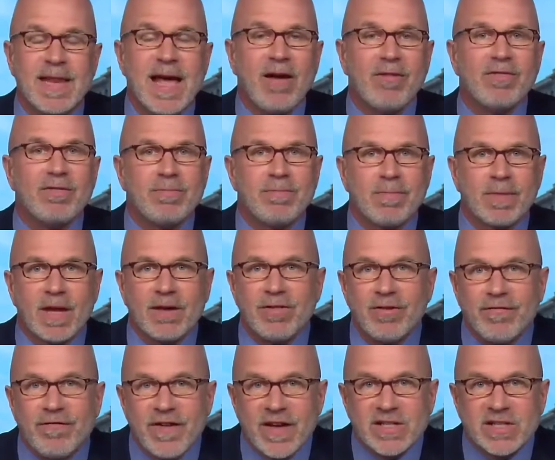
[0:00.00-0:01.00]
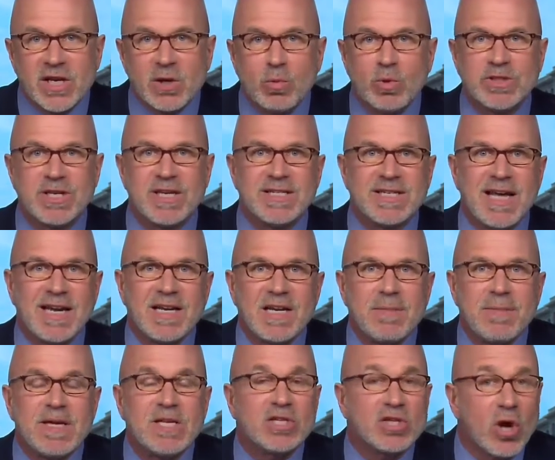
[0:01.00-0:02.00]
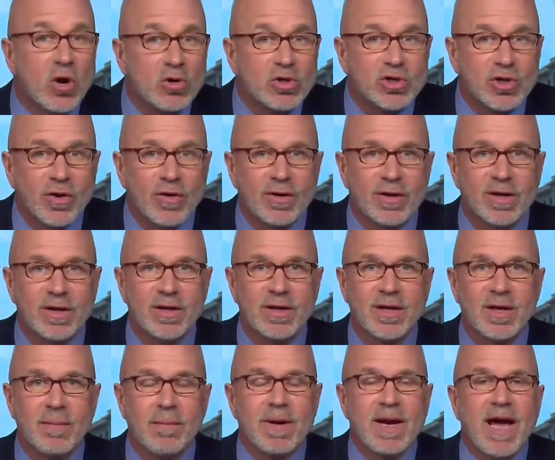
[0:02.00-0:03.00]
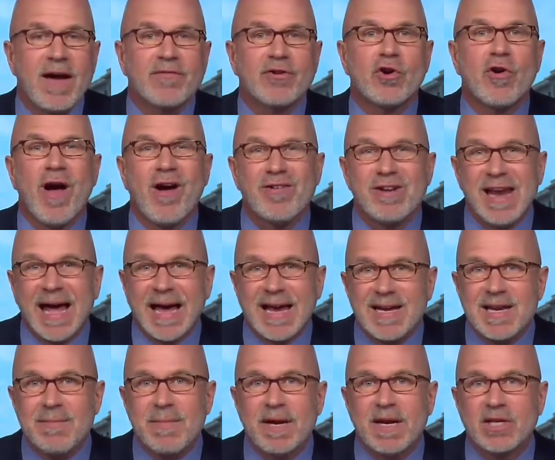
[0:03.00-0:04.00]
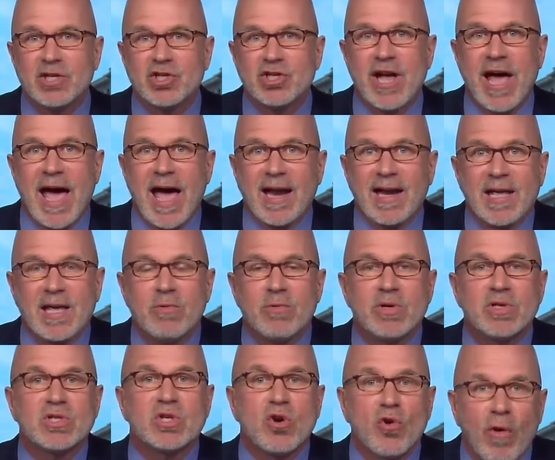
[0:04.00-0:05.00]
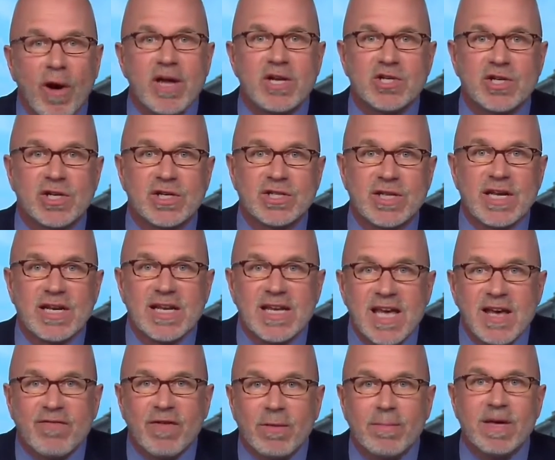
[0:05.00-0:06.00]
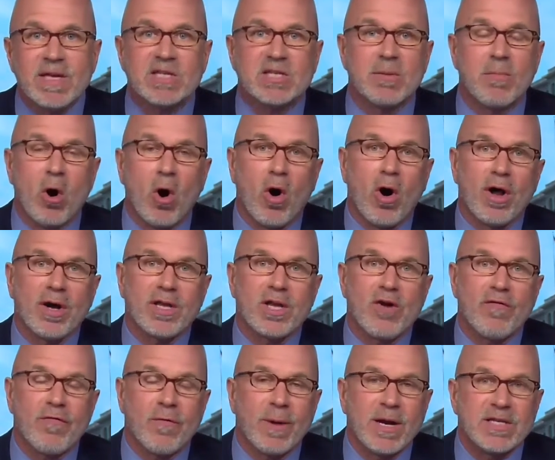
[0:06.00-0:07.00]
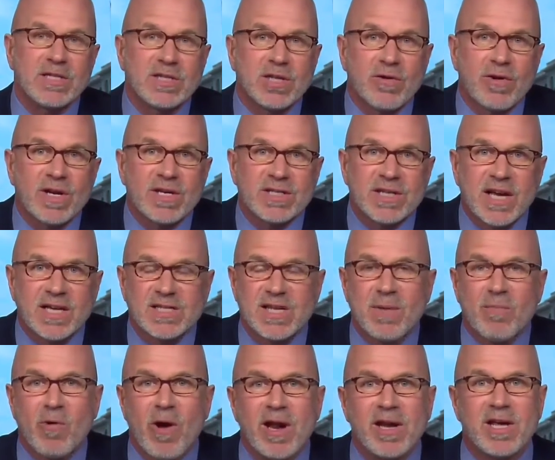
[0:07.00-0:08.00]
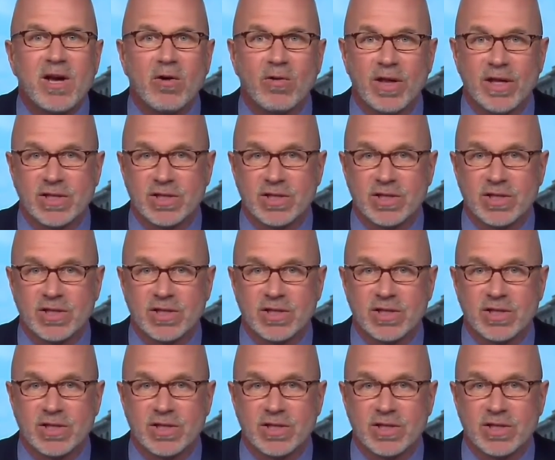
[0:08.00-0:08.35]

Now, the visit was intended to be social, but after our 90-minute chat, he was gracious in giving me some audio for my SiriusXM radio